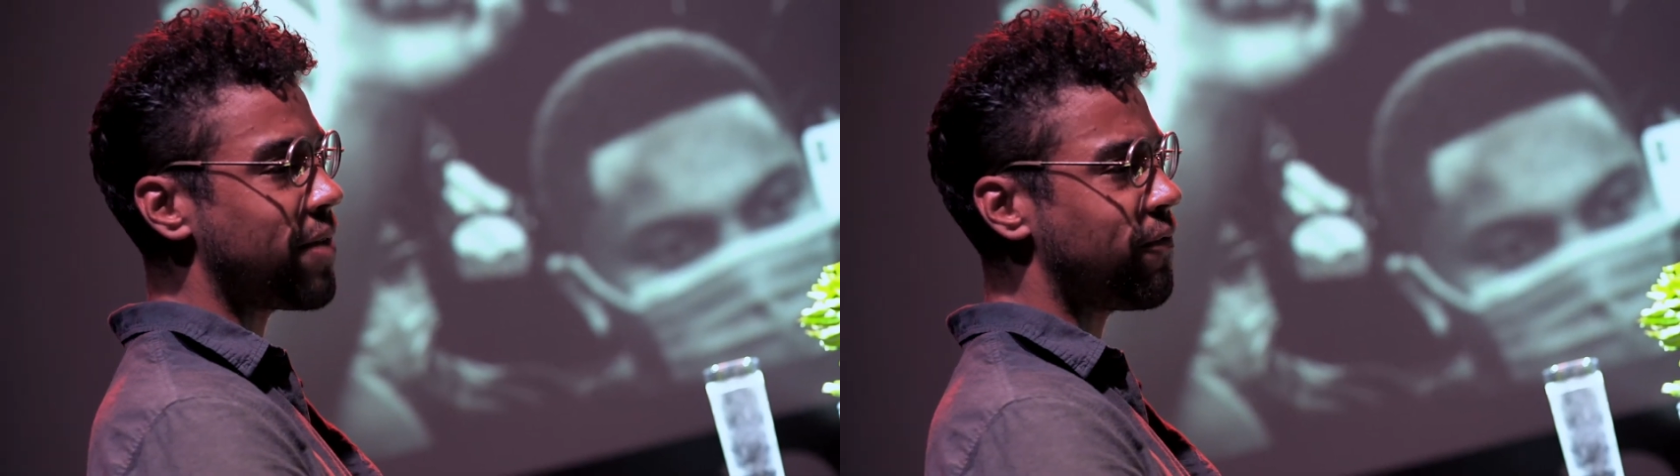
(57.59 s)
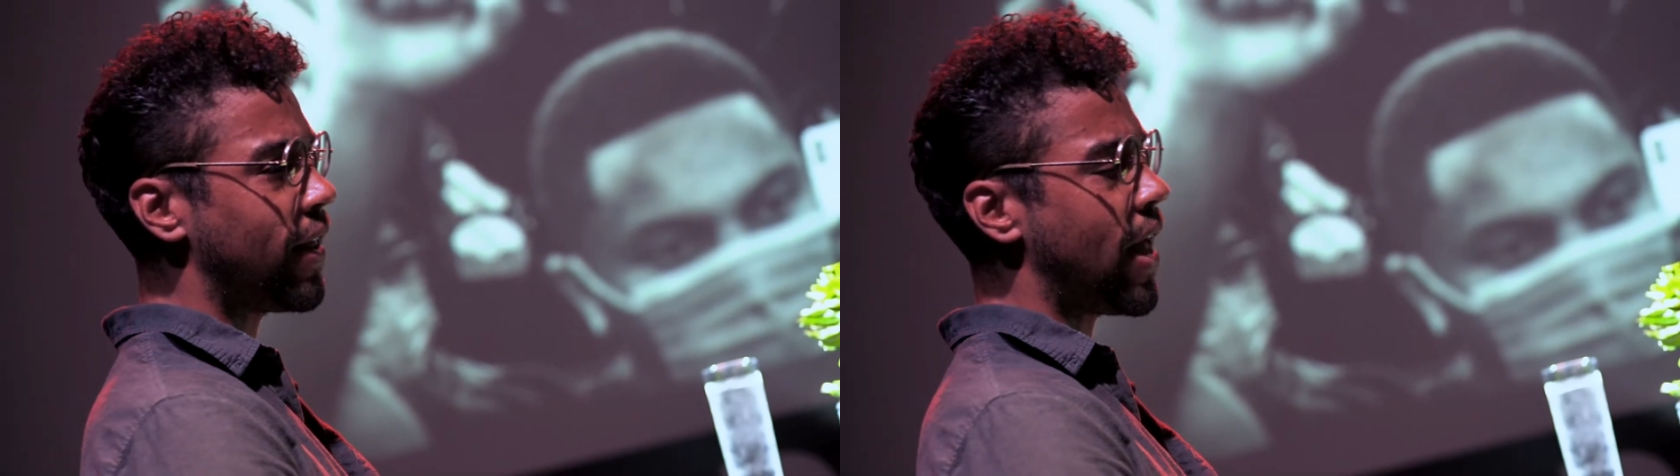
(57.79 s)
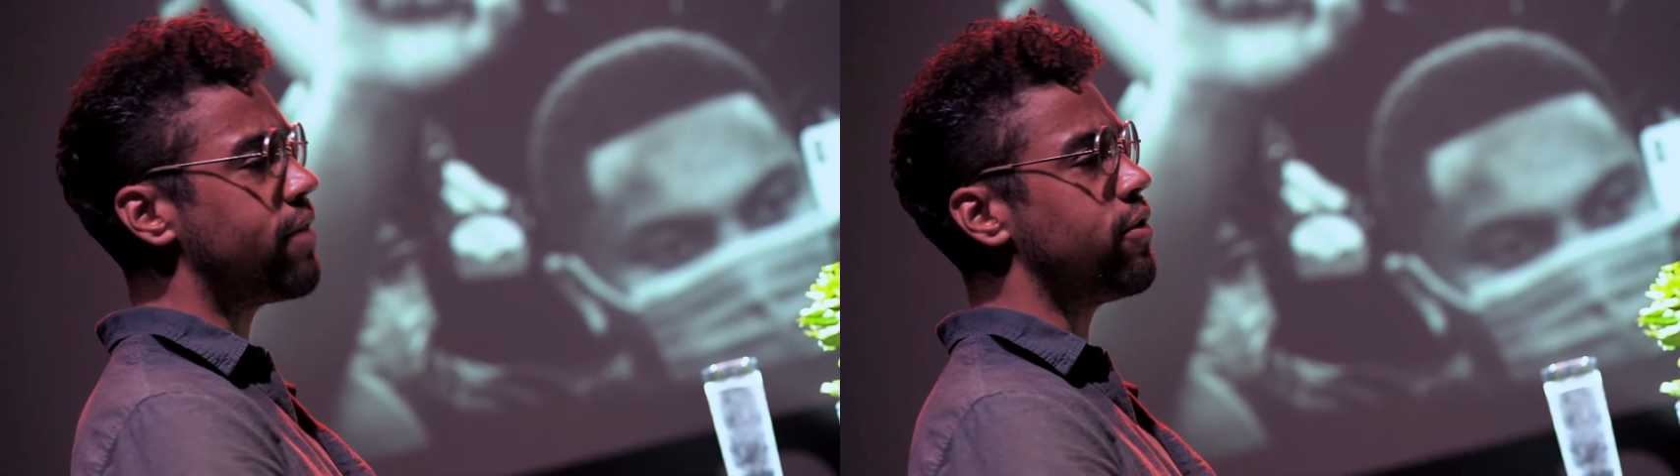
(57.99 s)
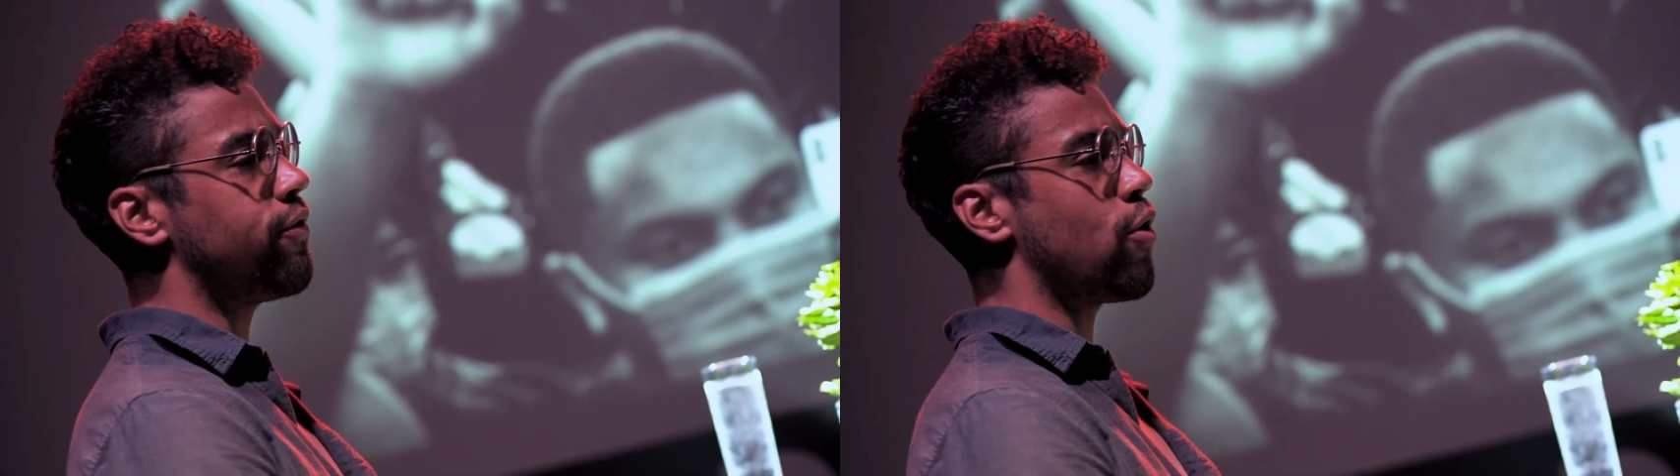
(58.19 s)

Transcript: I fell out of it